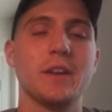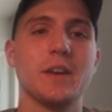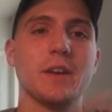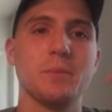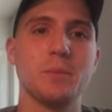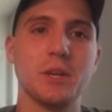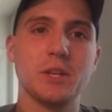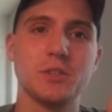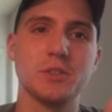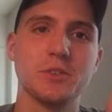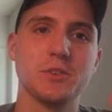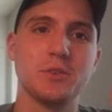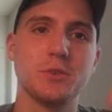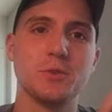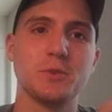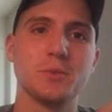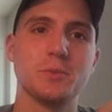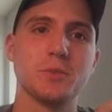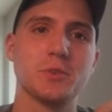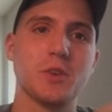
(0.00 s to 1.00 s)
and make sure
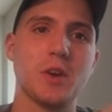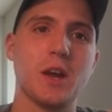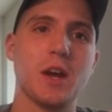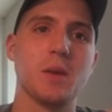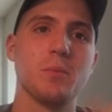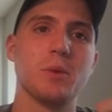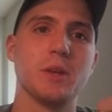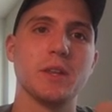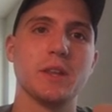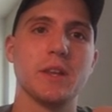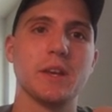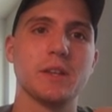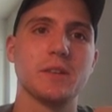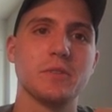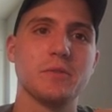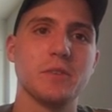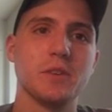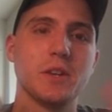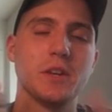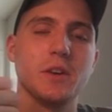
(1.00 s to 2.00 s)
to subscribe and like
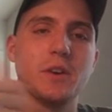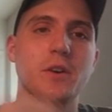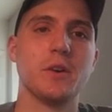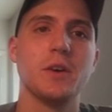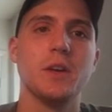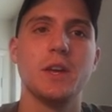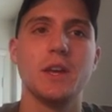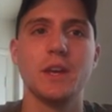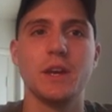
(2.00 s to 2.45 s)
the video,